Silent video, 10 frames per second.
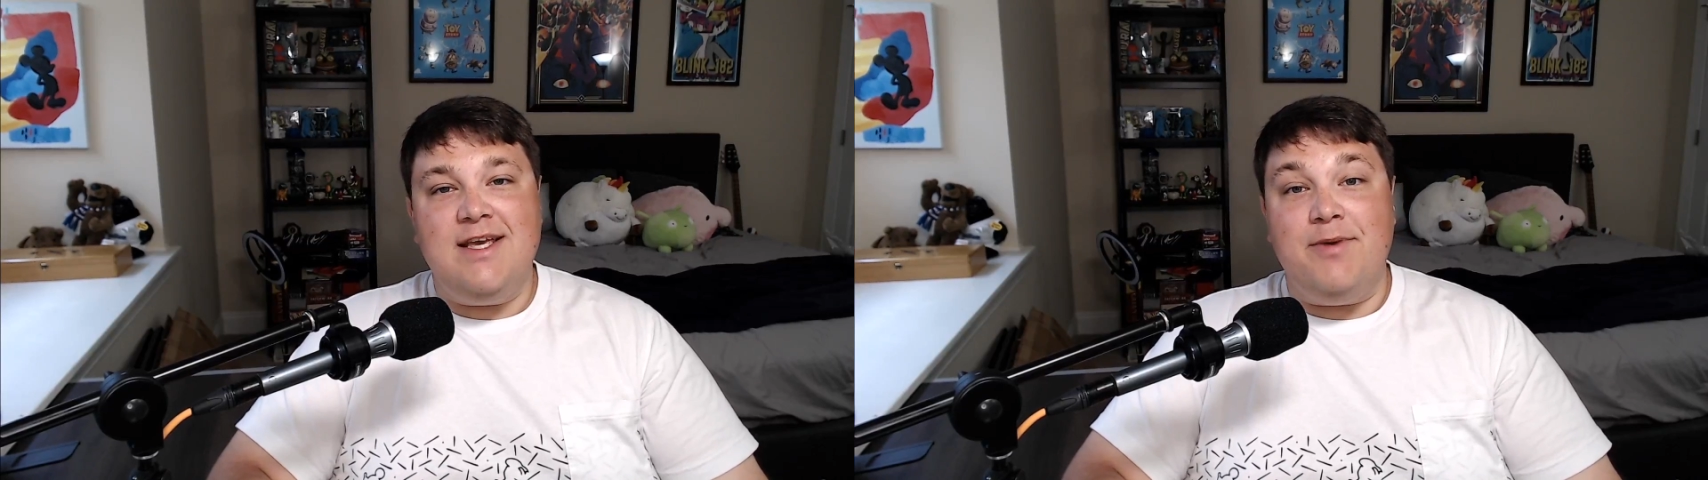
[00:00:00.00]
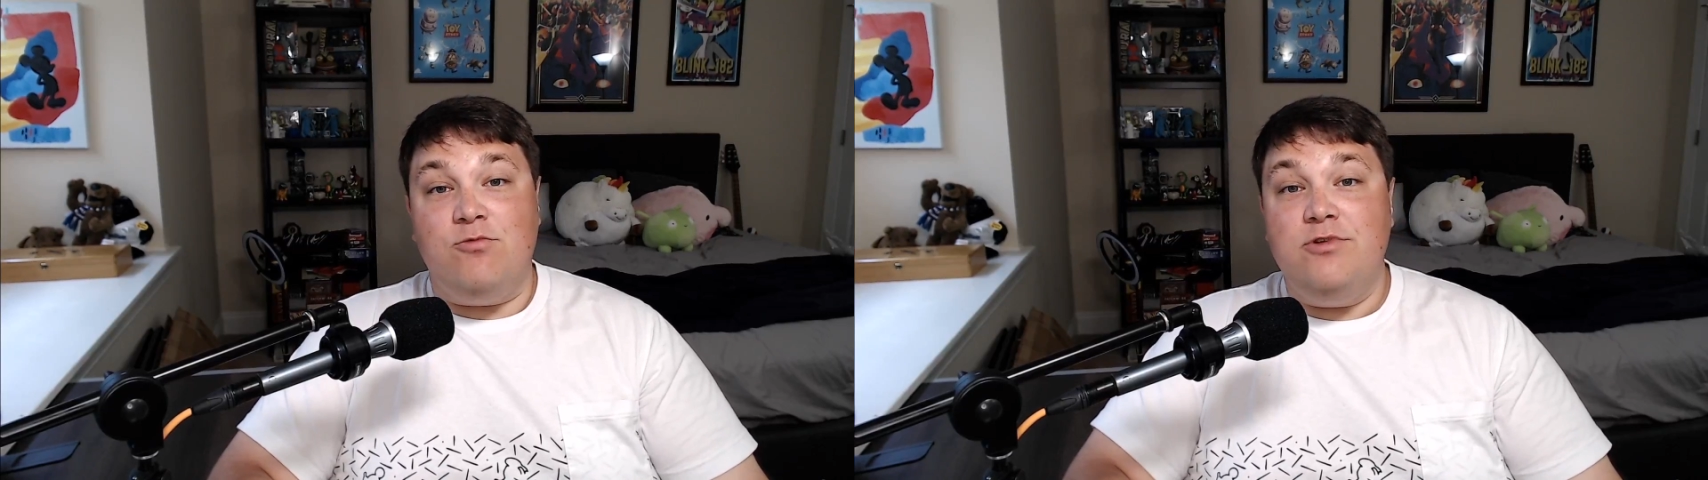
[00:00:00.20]

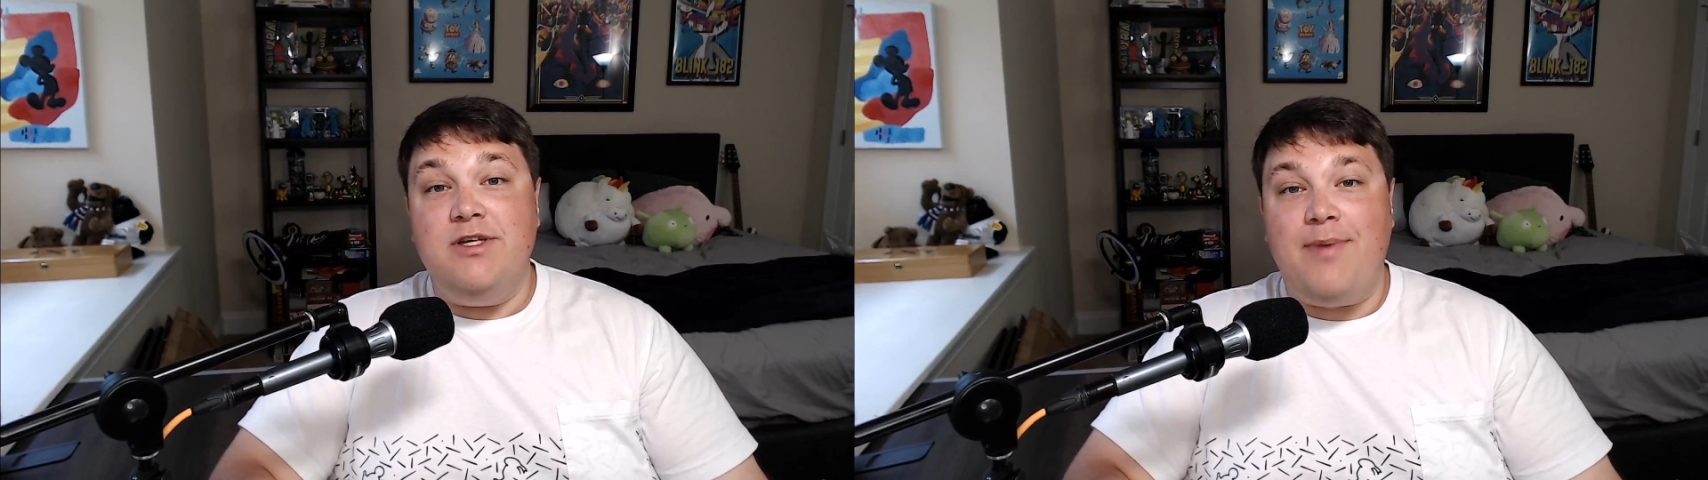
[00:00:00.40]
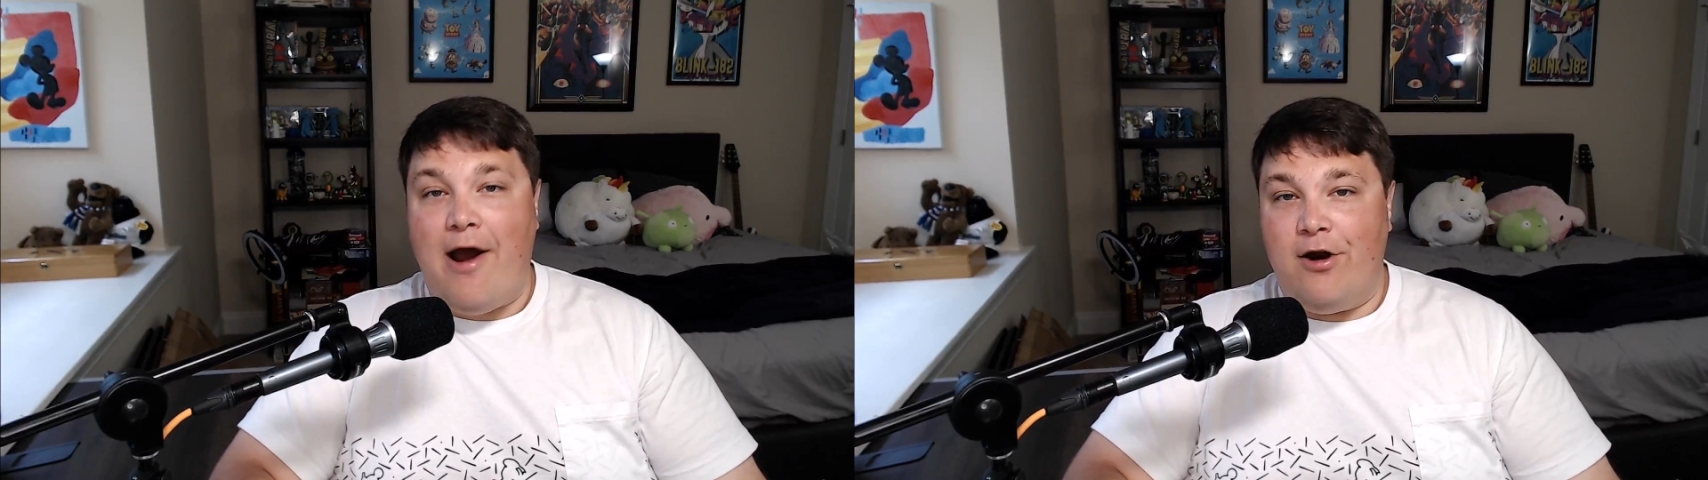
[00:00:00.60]
can be really
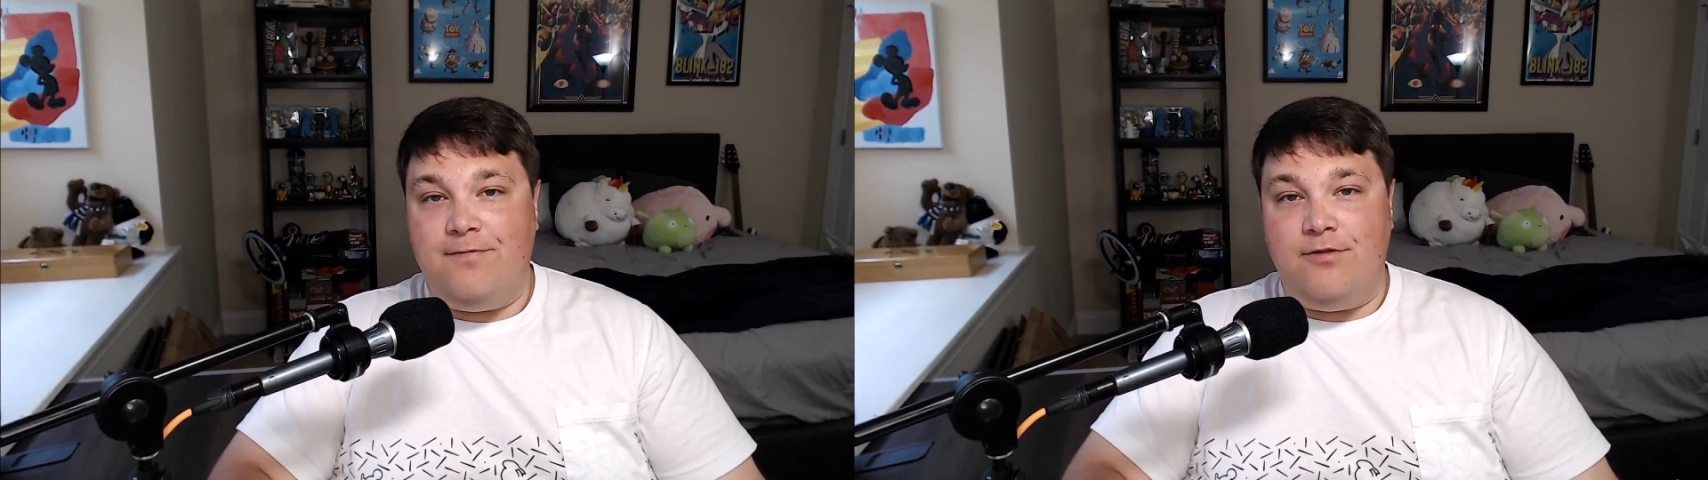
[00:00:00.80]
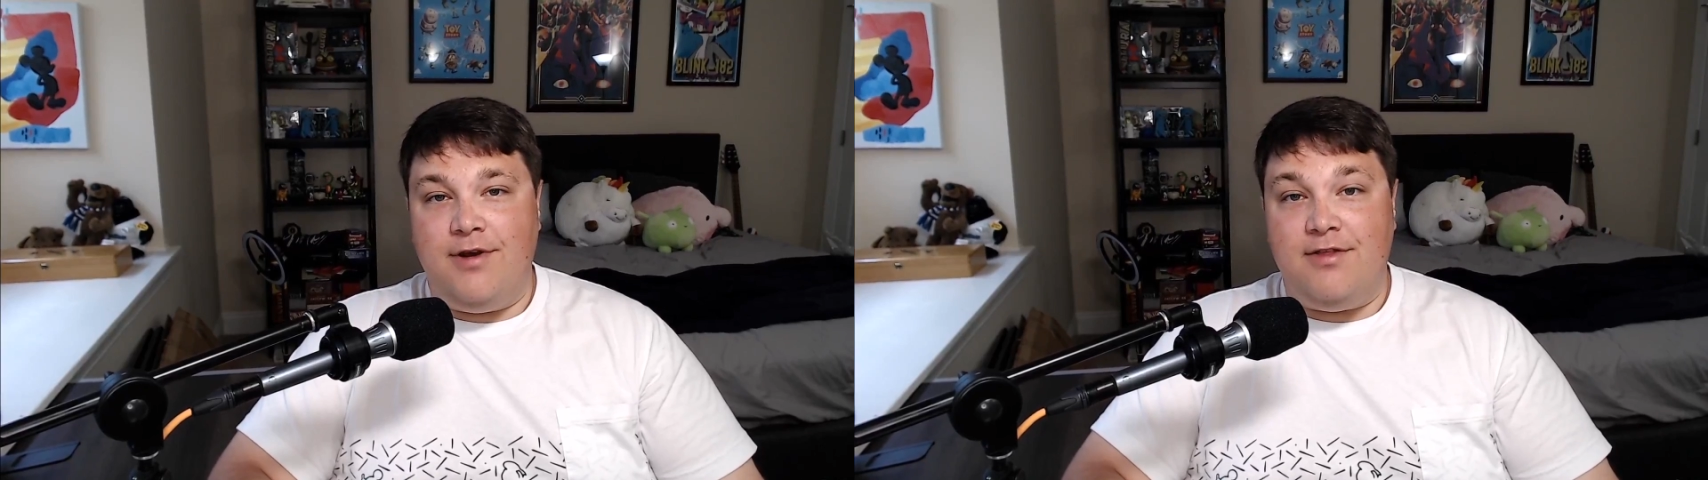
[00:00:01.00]

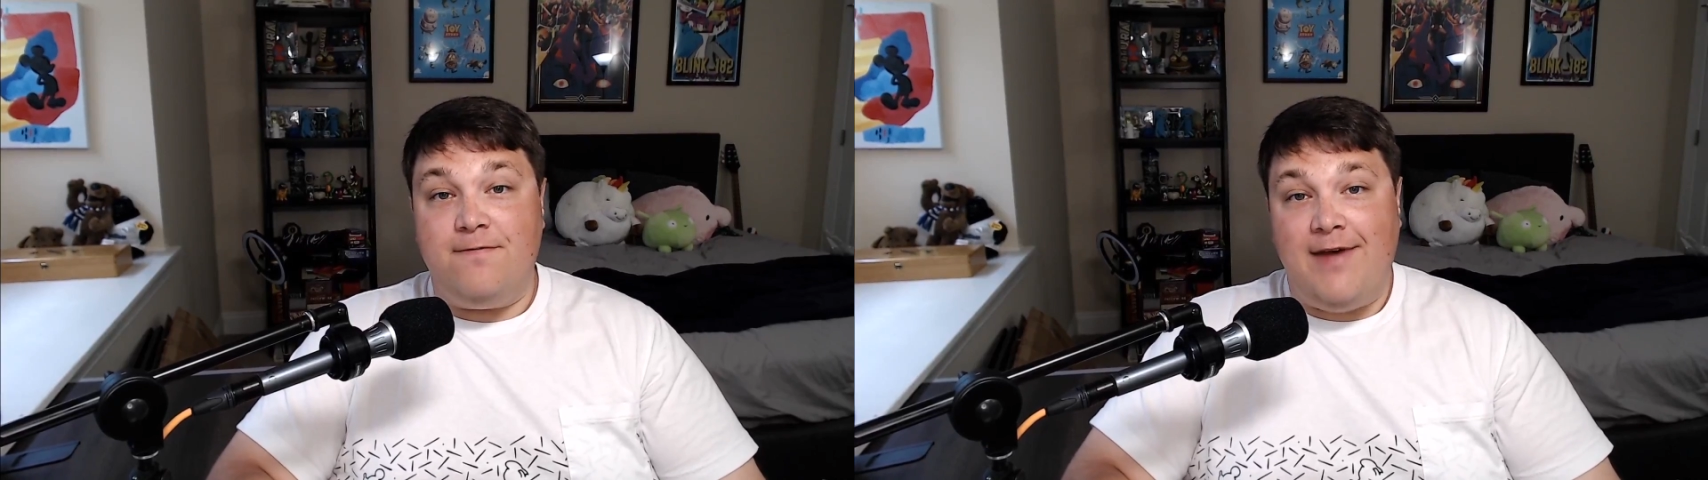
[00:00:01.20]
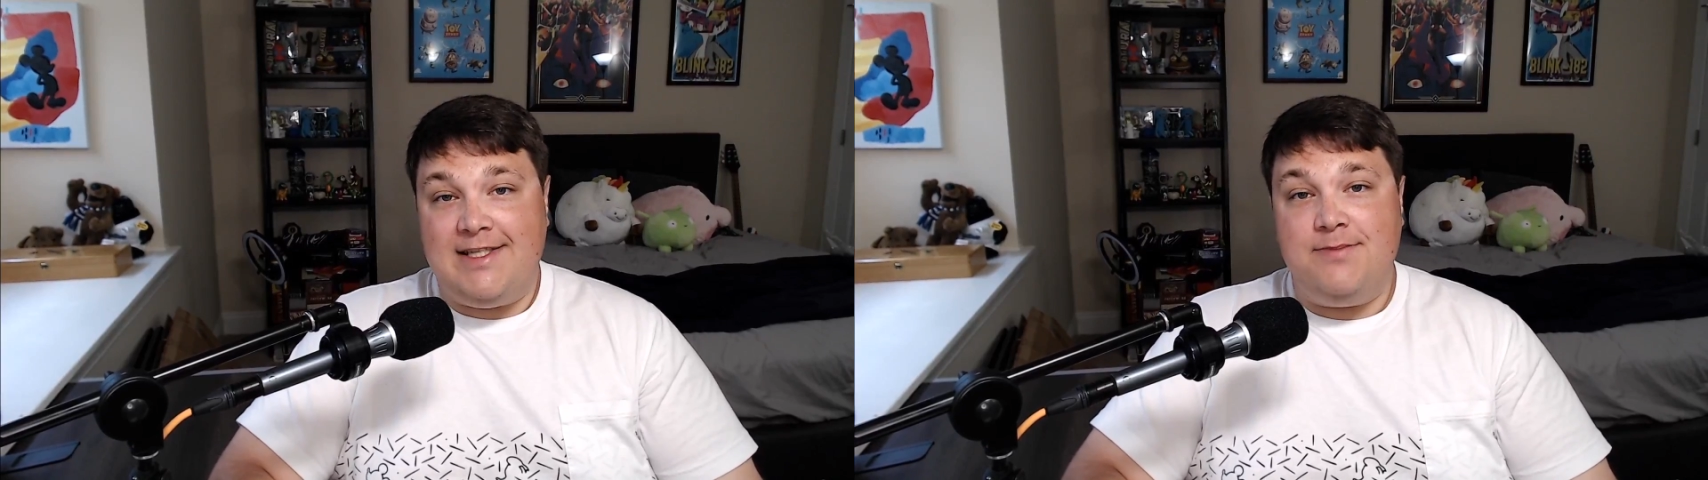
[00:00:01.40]
powerful and they're
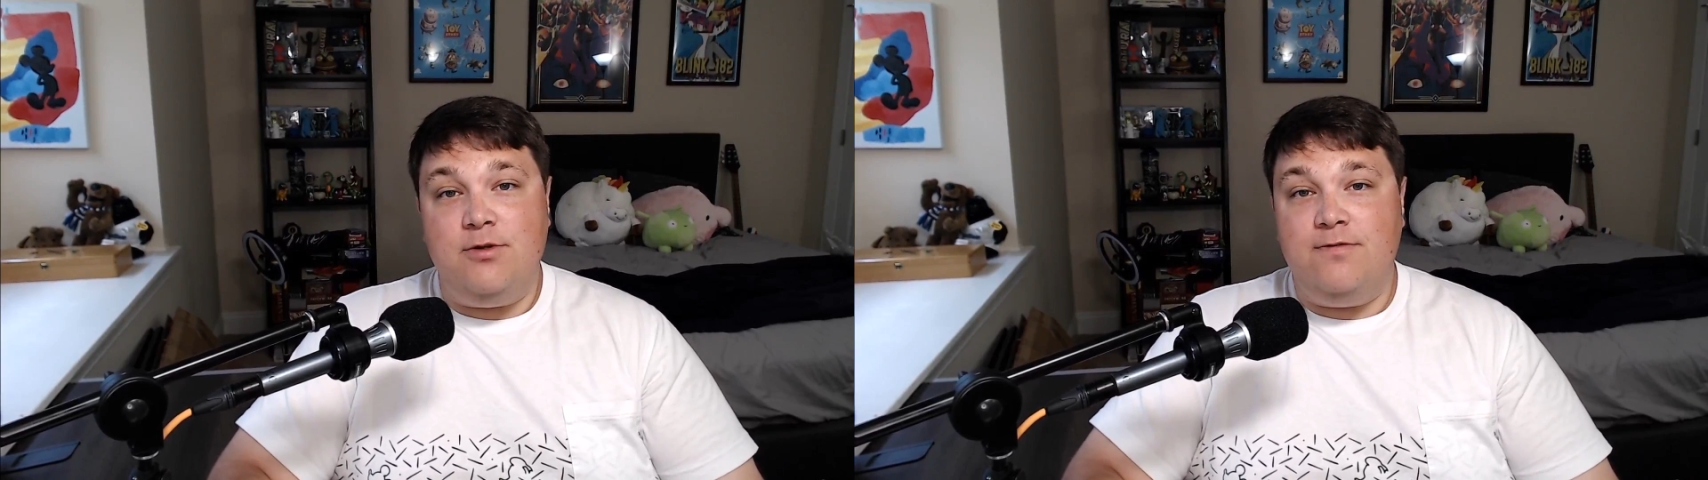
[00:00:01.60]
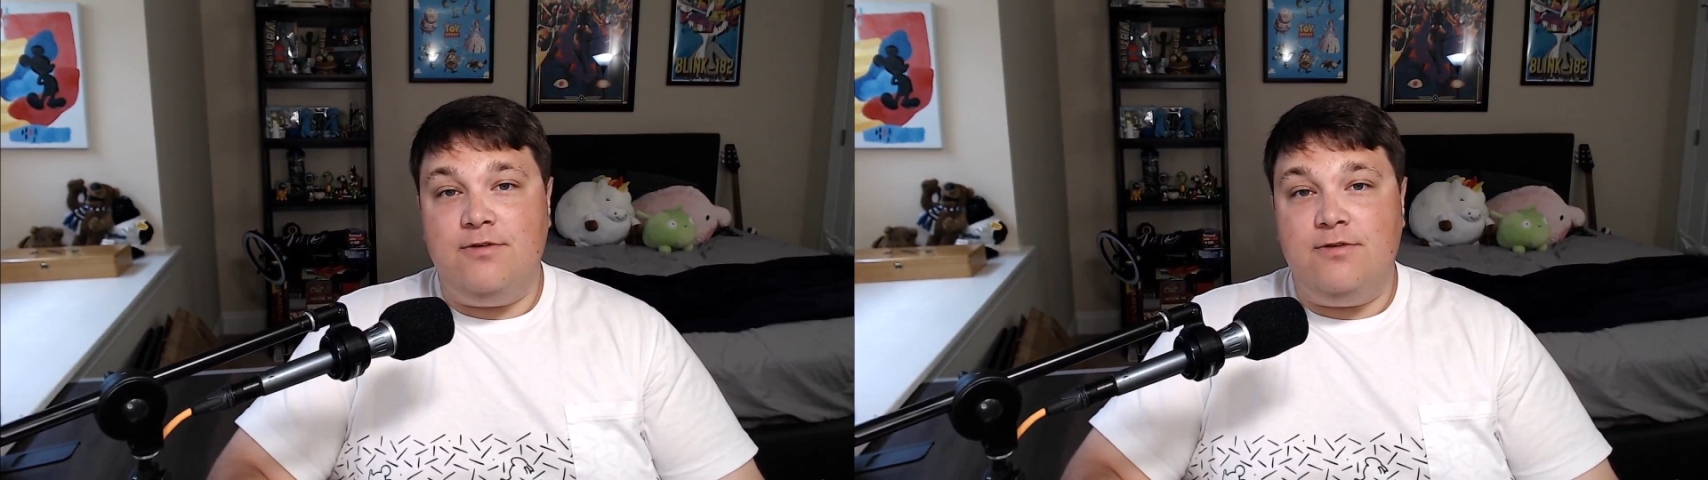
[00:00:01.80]
flexible